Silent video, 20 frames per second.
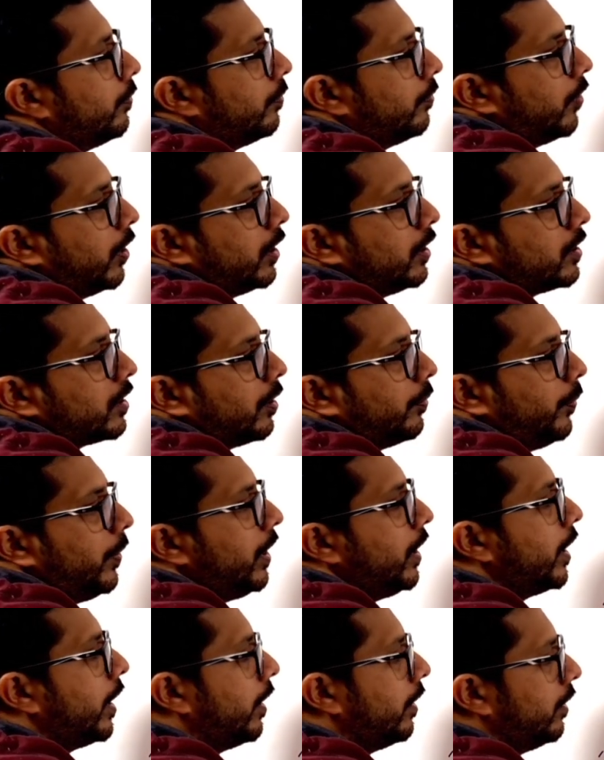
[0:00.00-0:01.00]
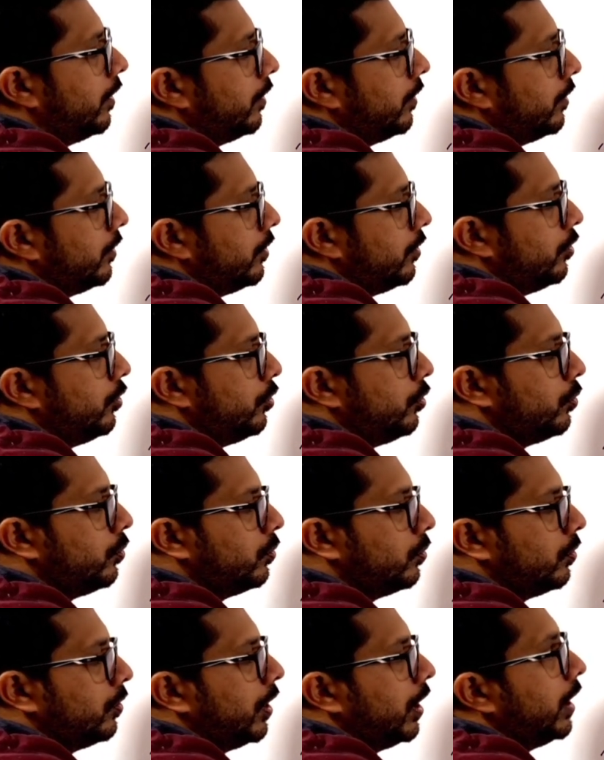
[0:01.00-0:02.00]
What is a b?
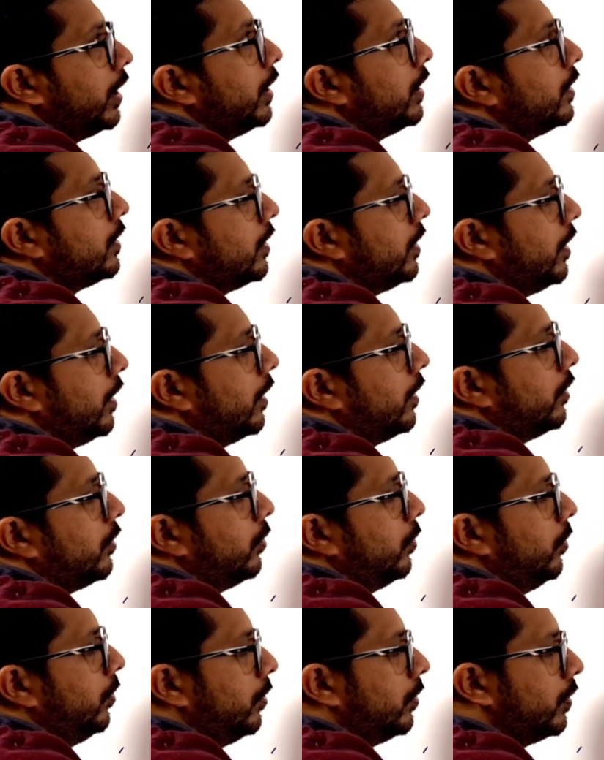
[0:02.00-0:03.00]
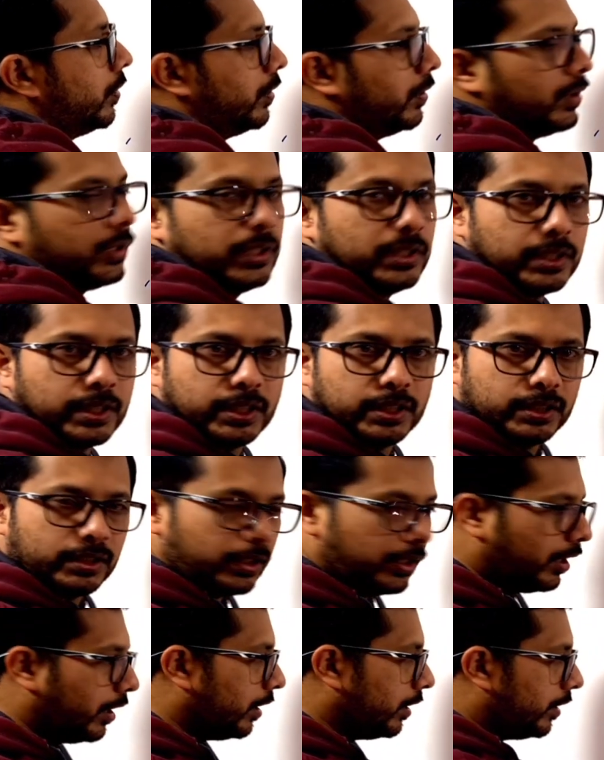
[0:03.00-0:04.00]
2 is equal to 3.
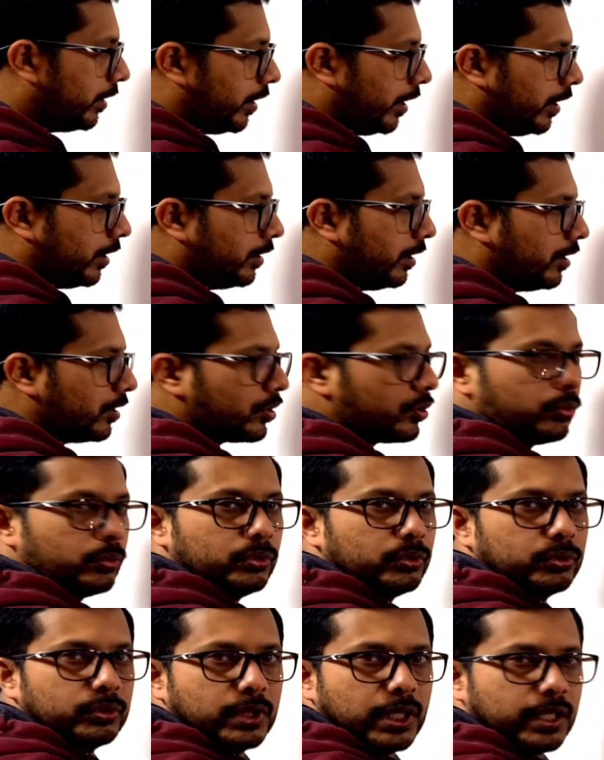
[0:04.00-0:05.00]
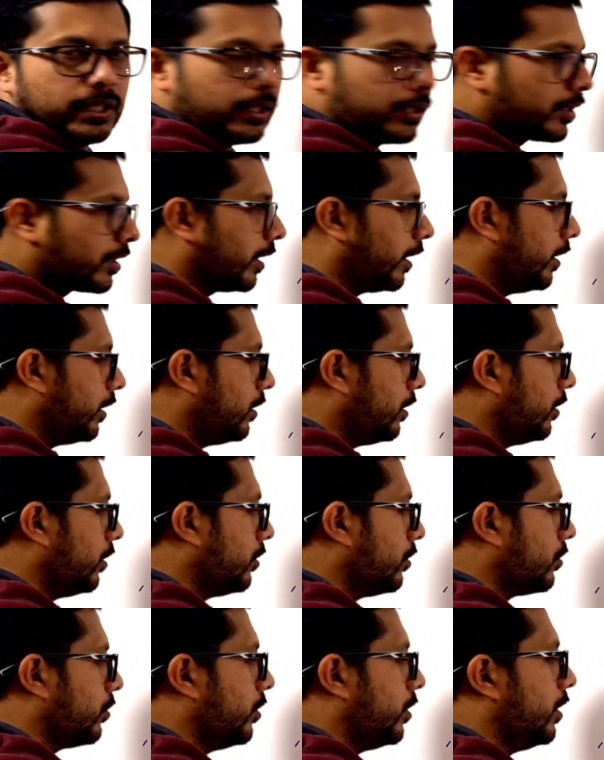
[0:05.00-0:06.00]
Take these 2 to the other side.
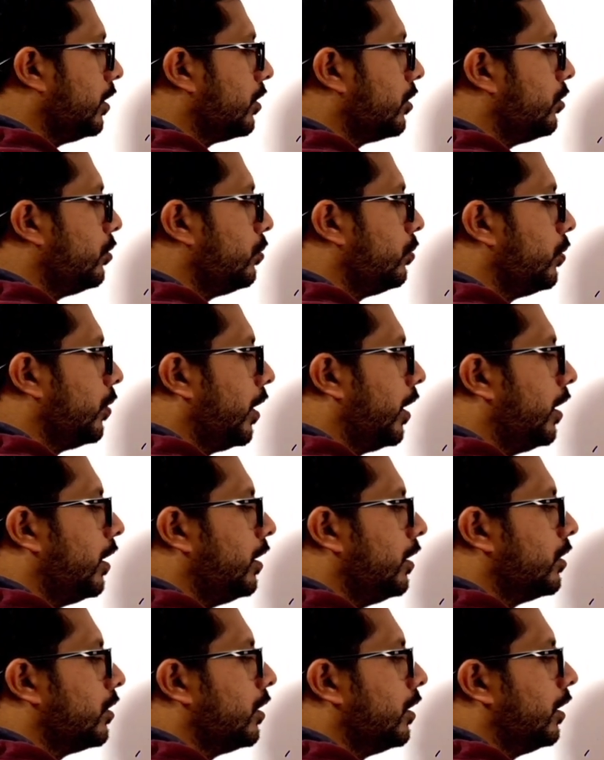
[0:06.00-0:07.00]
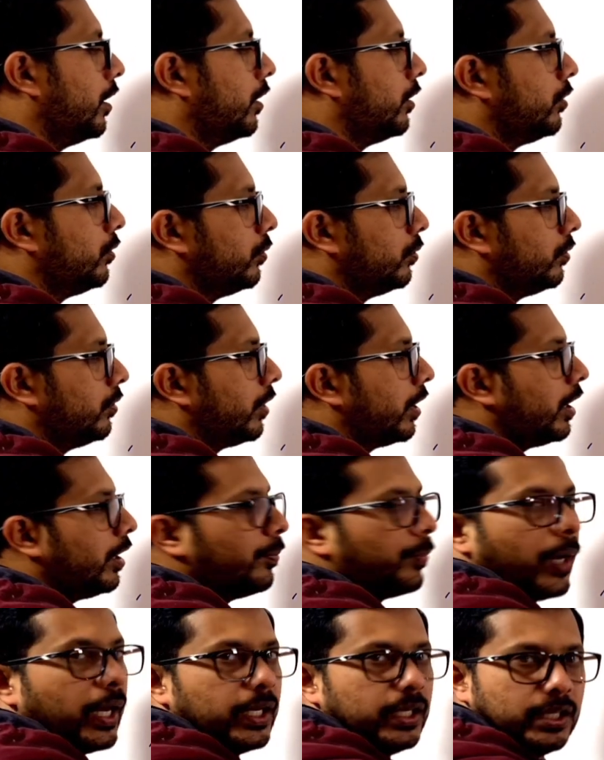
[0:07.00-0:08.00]
So it is 2a is equal to 3
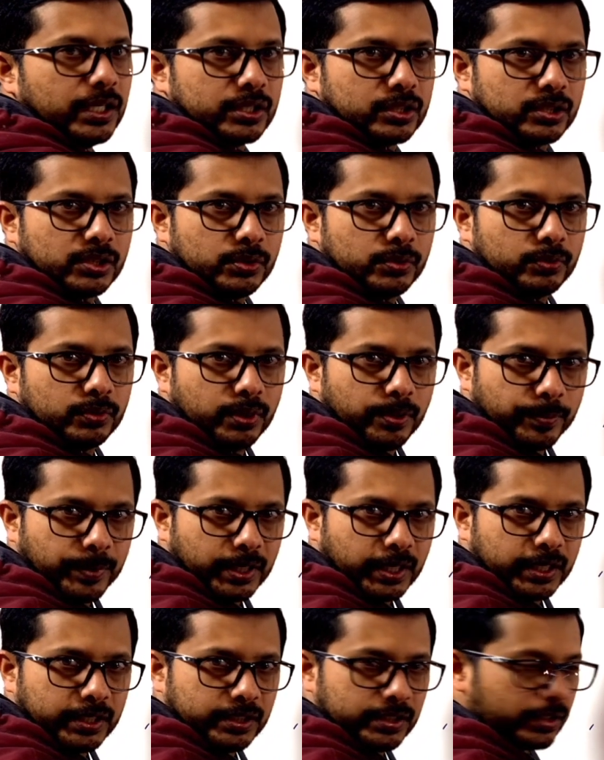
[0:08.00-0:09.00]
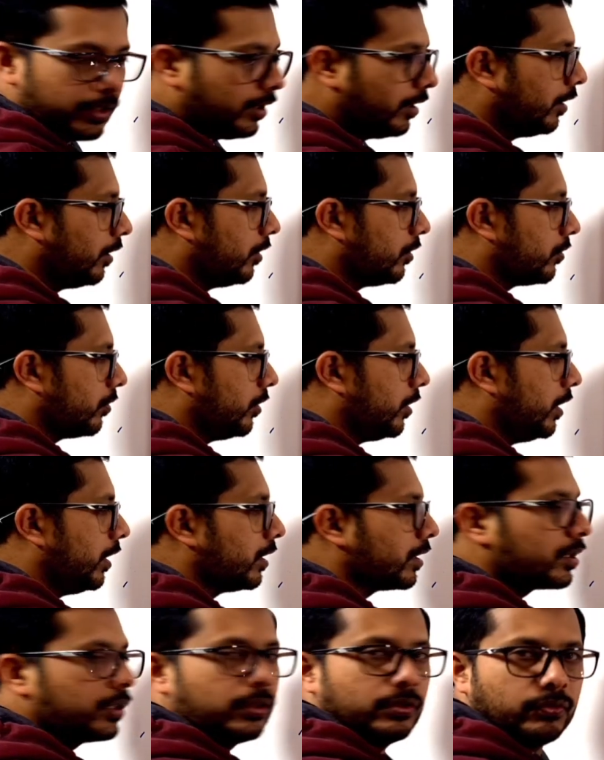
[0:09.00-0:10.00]
minus 2. Am I right? So it
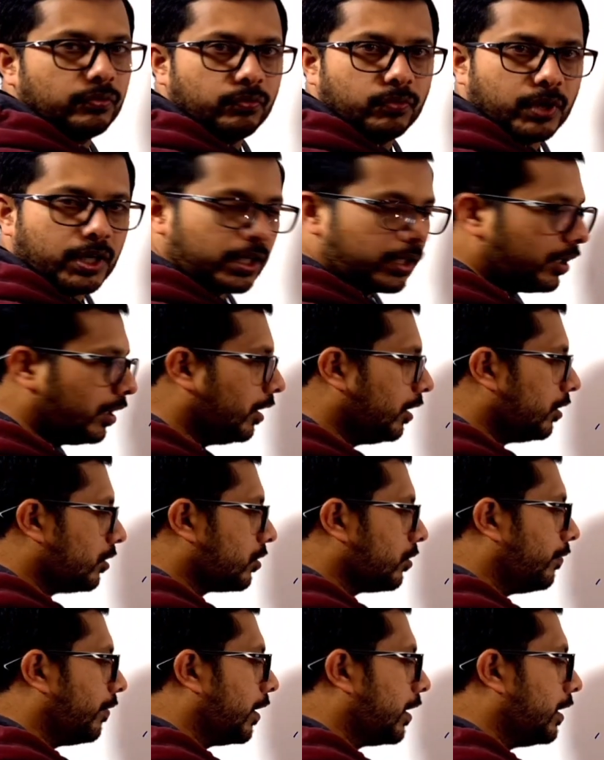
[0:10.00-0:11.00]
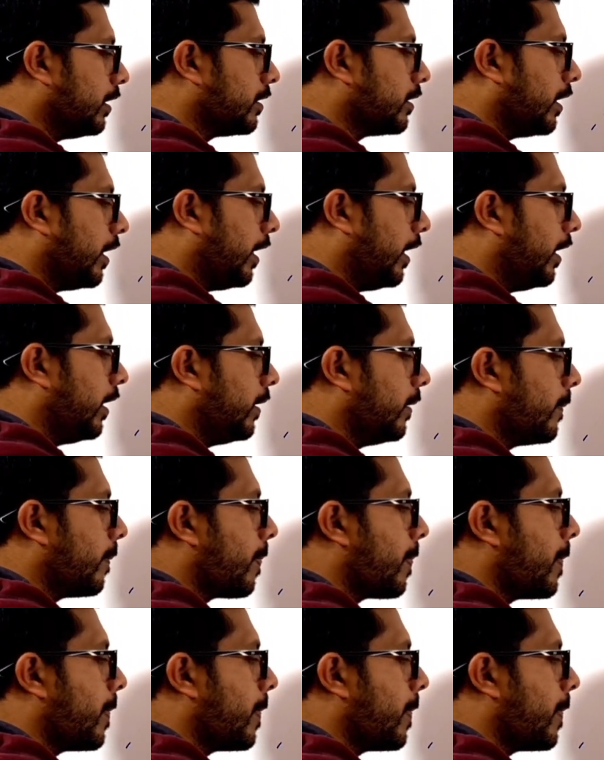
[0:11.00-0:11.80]
is 1. So what is a?